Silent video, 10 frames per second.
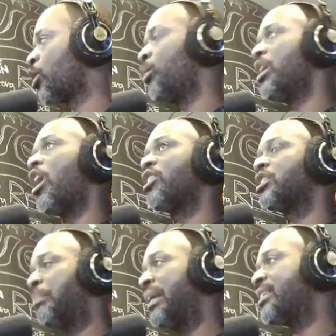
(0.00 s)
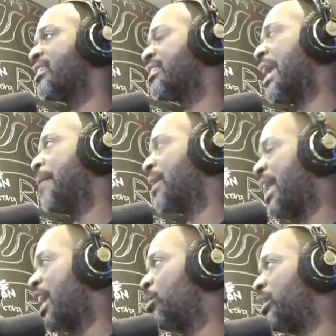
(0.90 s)
We all speak the same
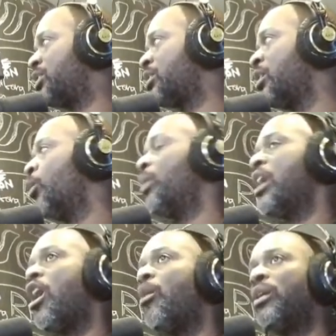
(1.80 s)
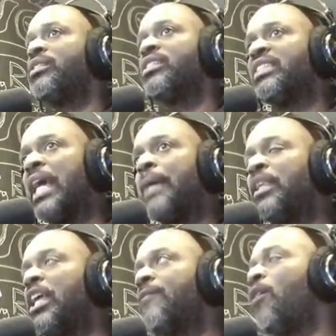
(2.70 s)
language. We all want the same
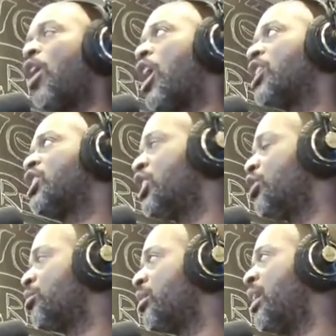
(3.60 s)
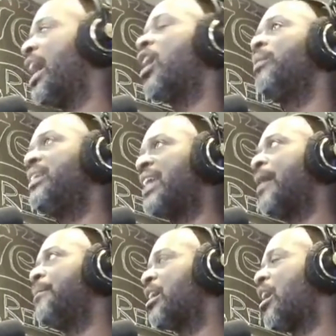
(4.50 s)
thing for our children. Hell, we
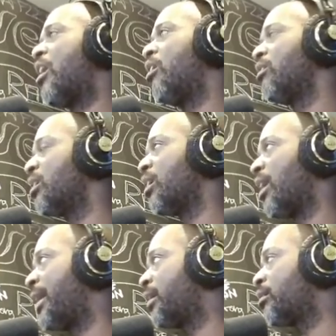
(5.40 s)
damn near all look alike